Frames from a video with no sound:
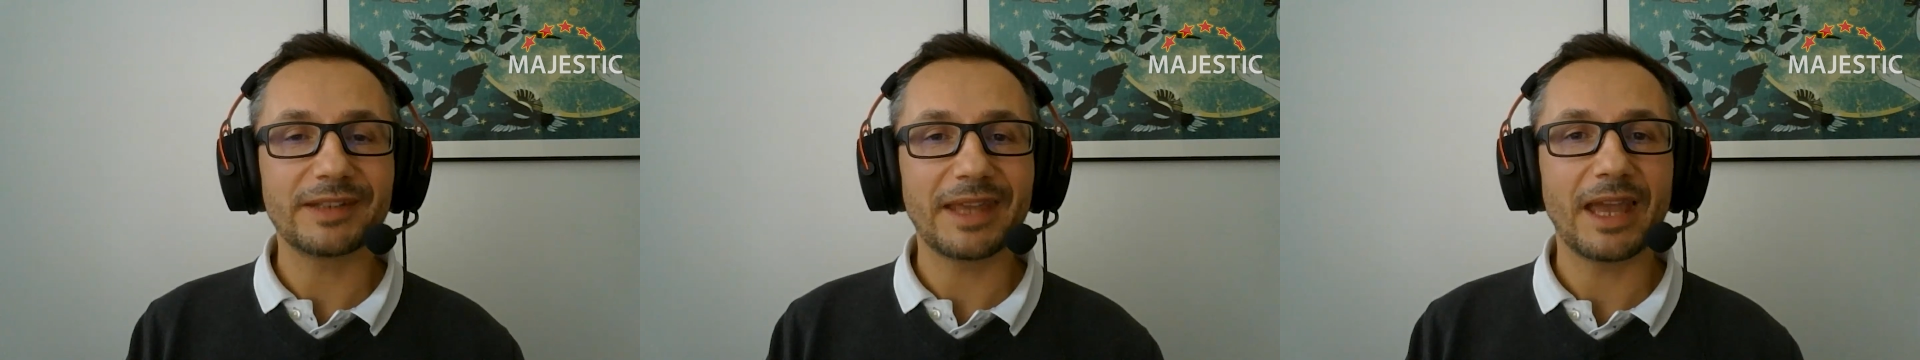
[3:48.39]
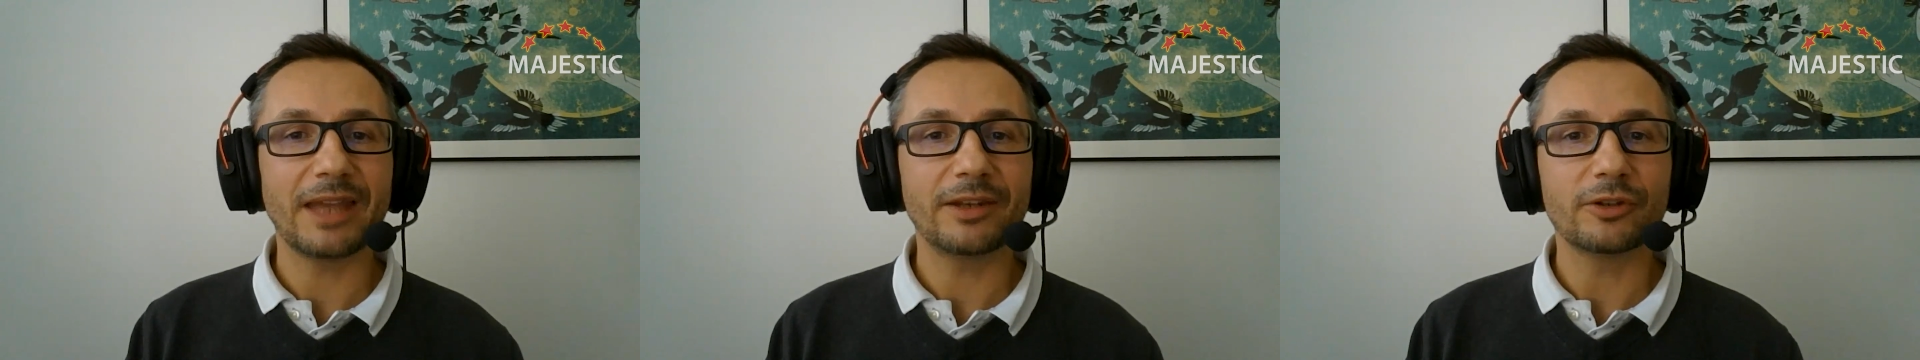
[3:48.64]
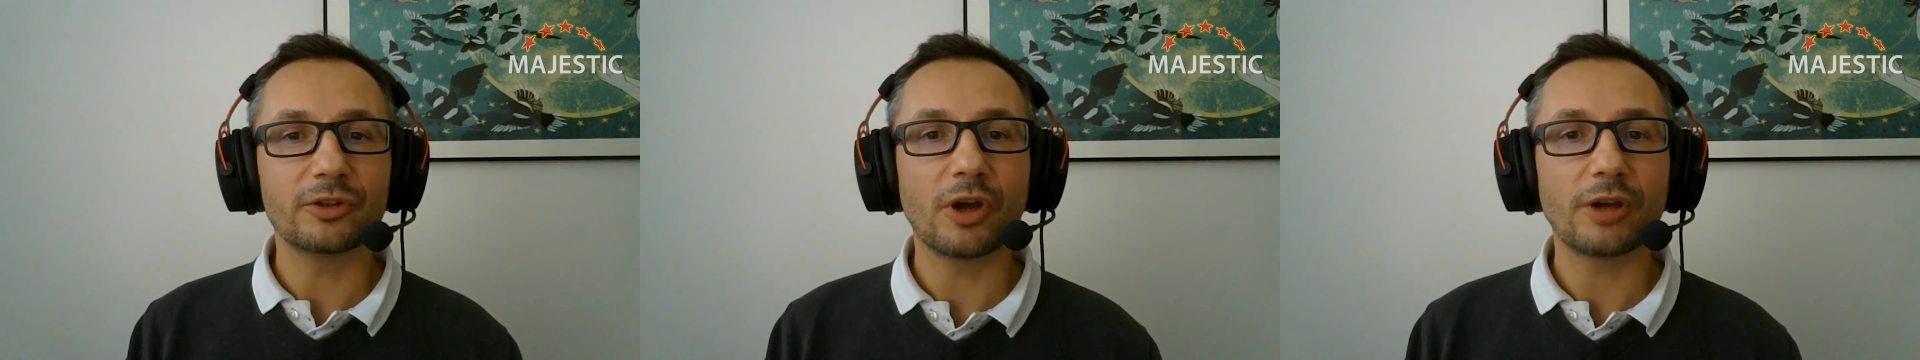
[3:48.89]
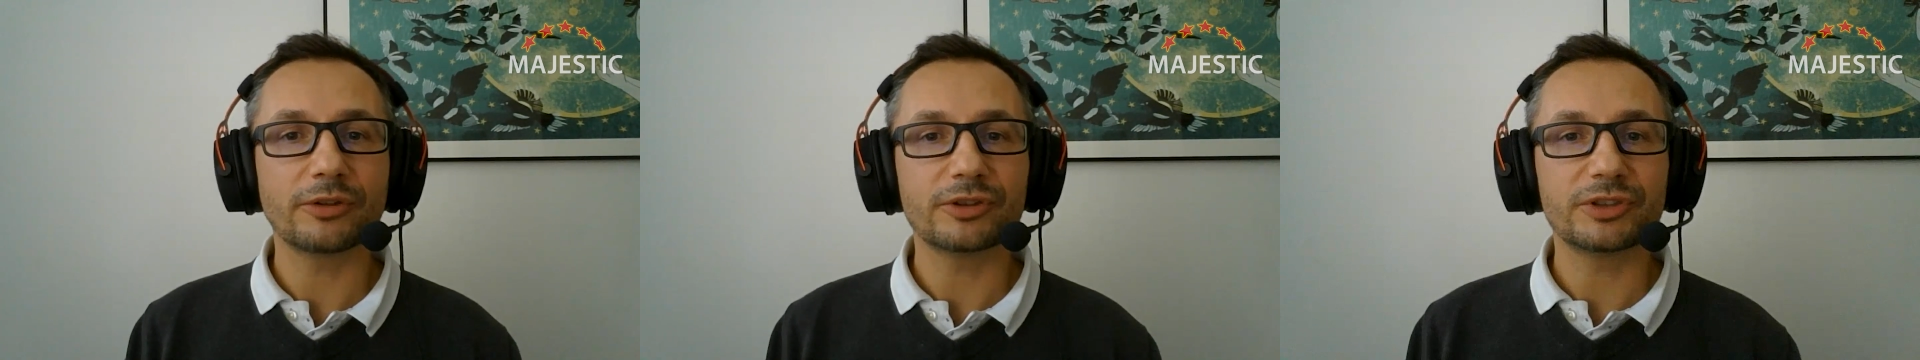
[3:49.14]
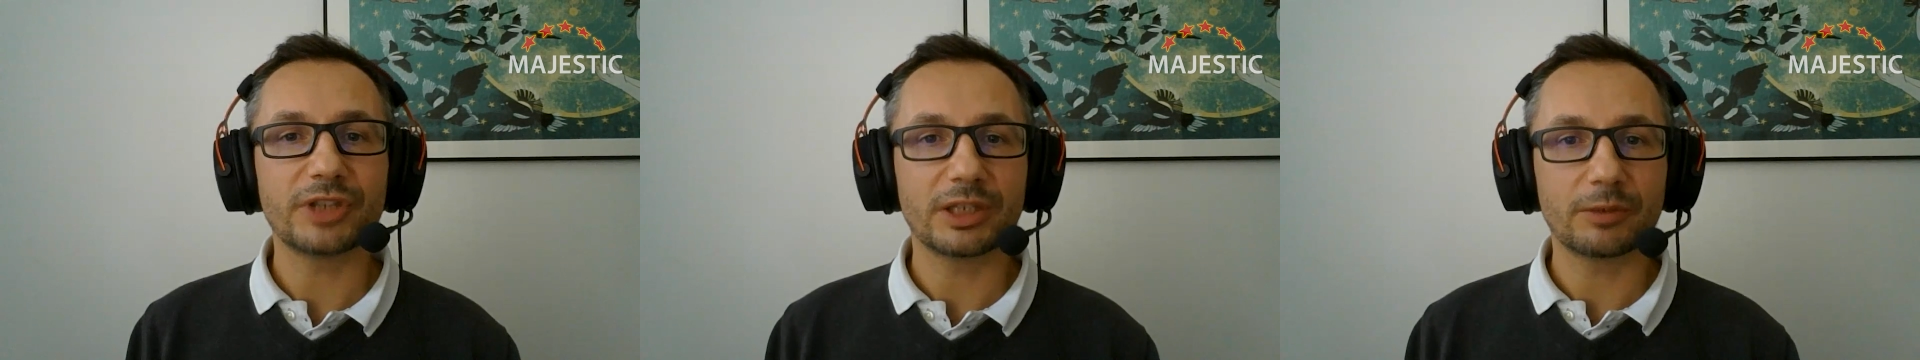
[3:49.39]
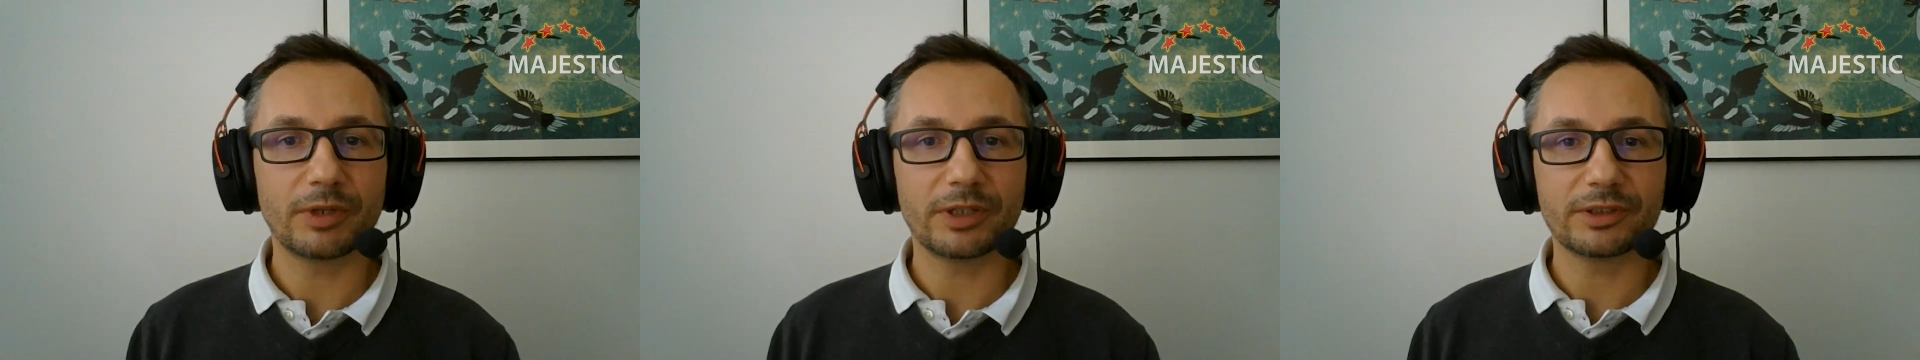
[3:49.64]
cannot
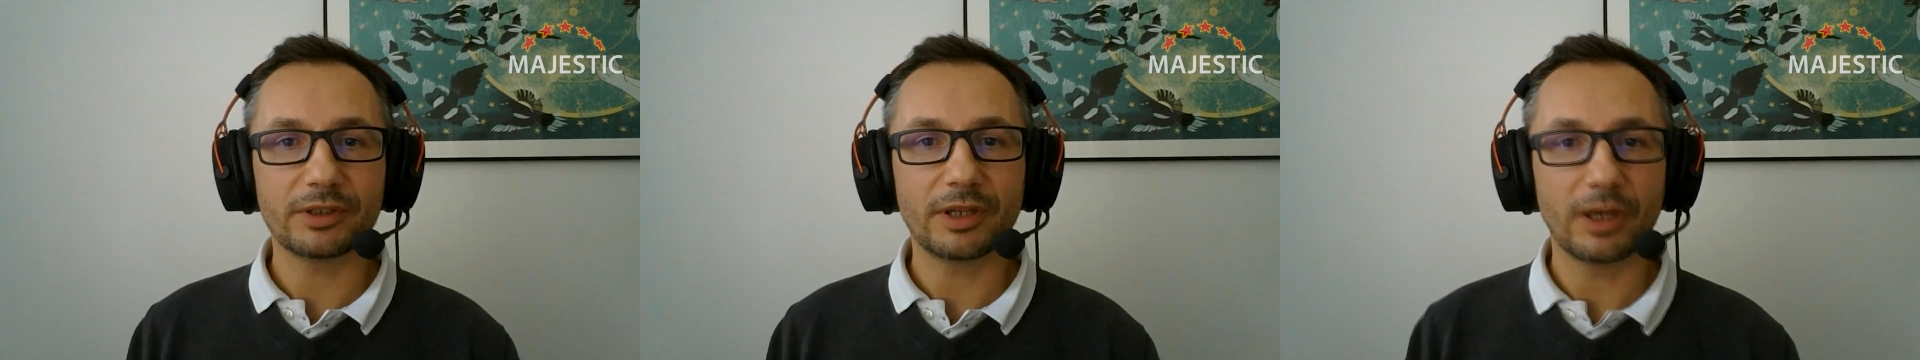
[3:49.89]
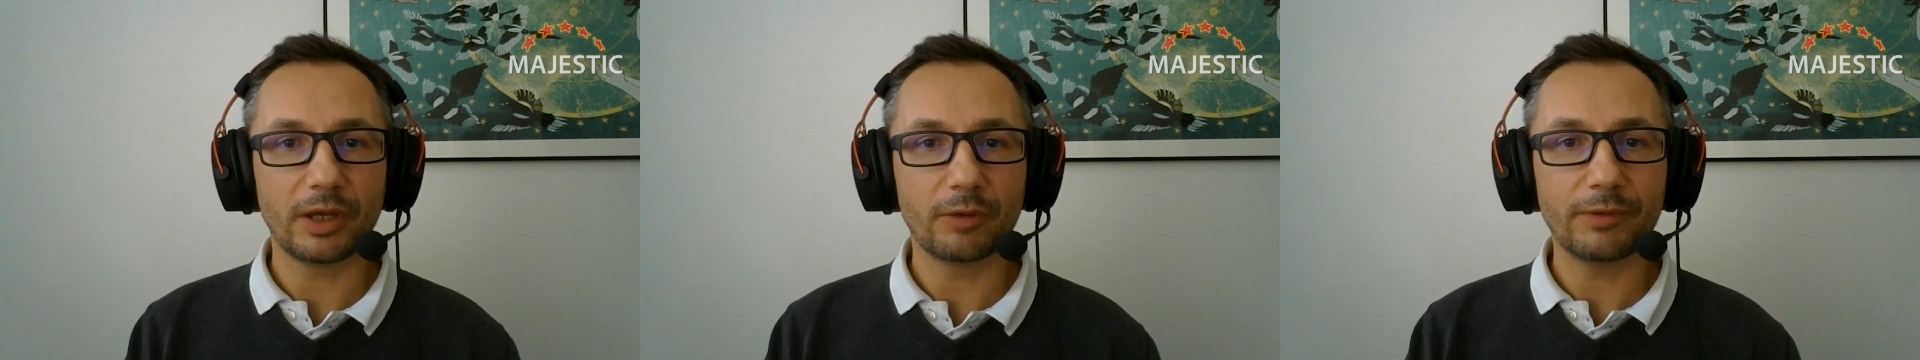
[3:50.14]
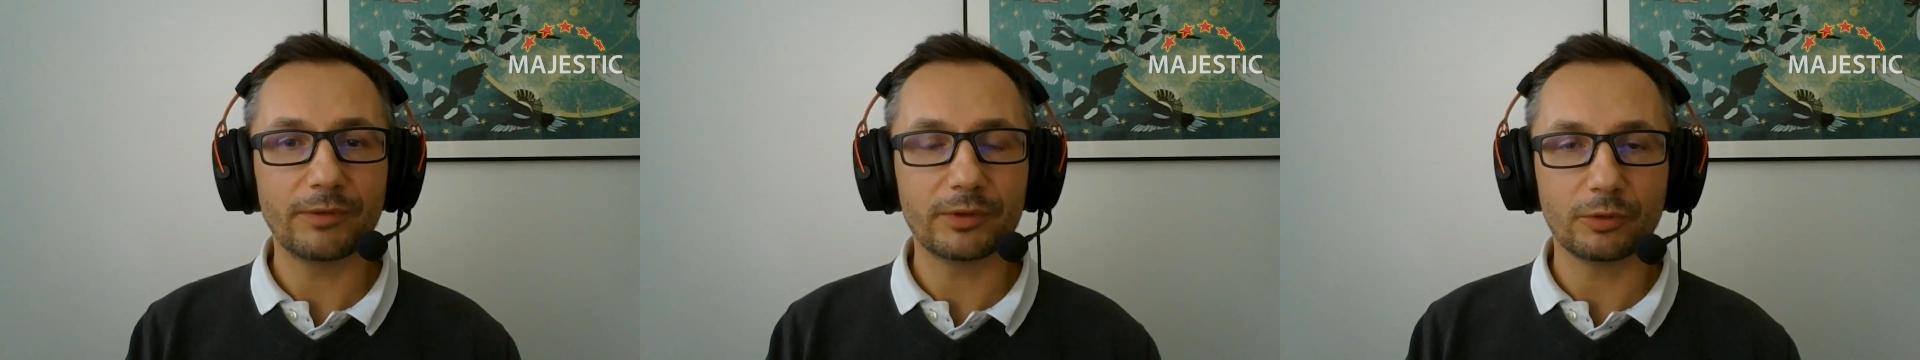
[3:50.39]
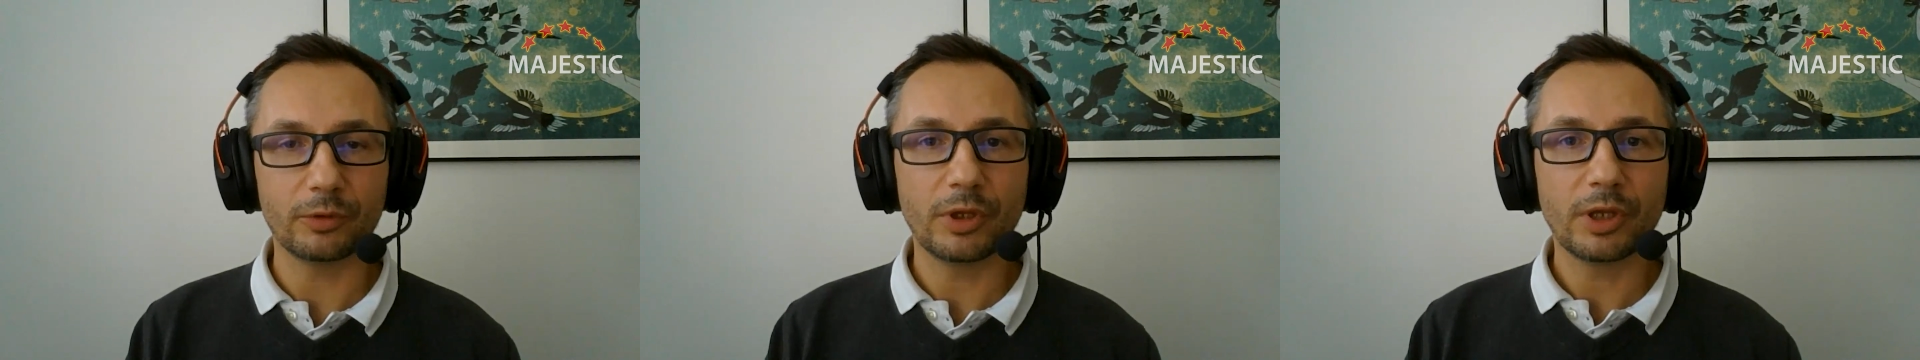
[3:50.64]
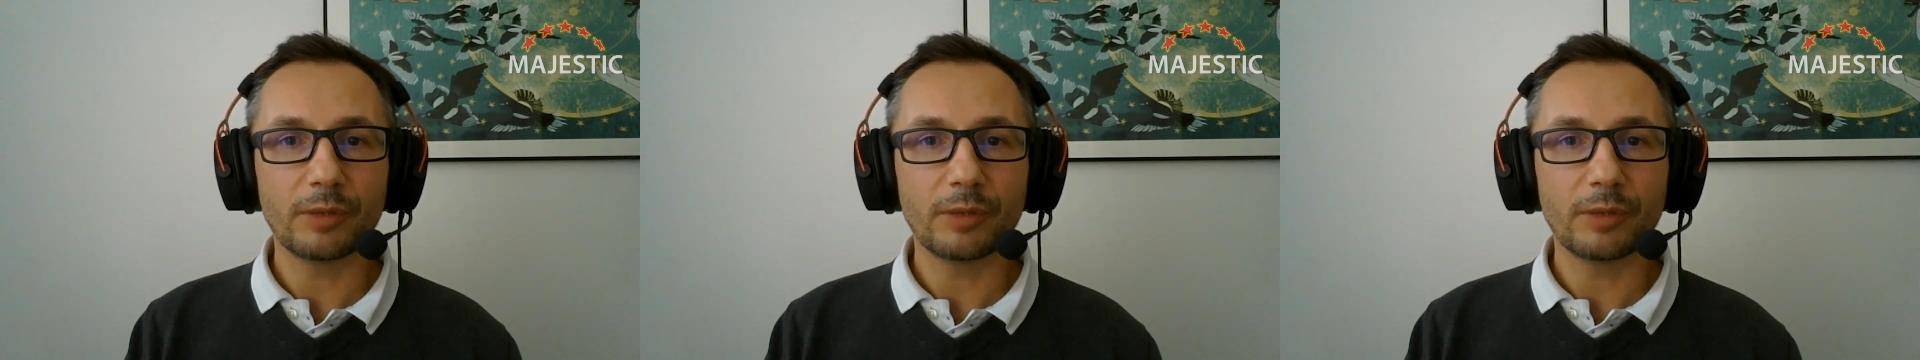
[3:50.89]
generate revenue,